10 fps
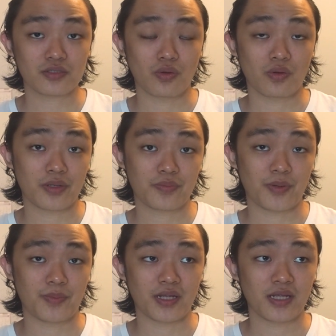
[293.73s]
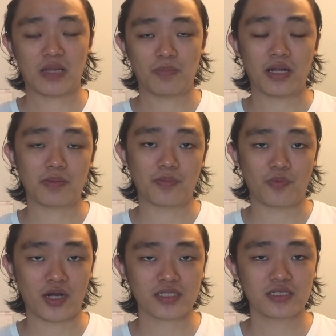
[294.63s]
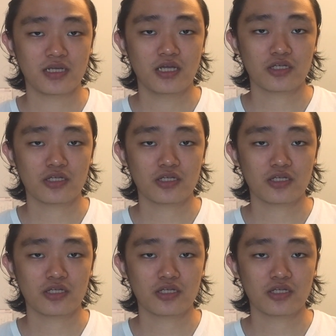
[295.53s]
so it will be apartment price.